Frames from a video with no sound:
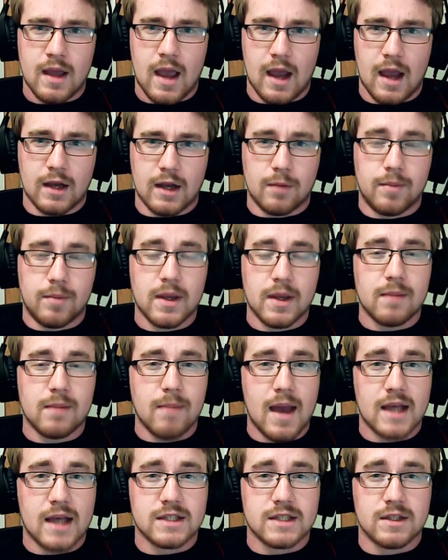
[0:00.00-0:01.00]
and a big
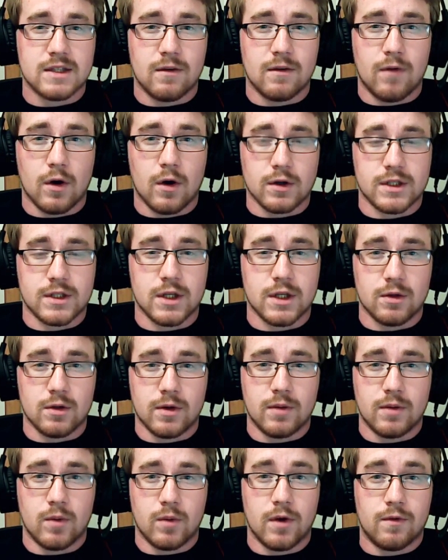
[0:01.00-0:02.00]
mass of
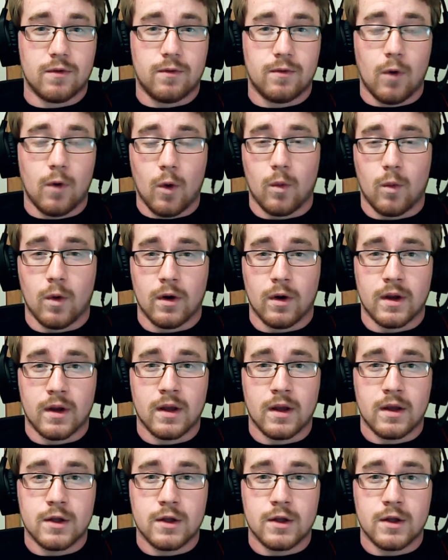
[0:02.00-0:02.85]
artillery went forward,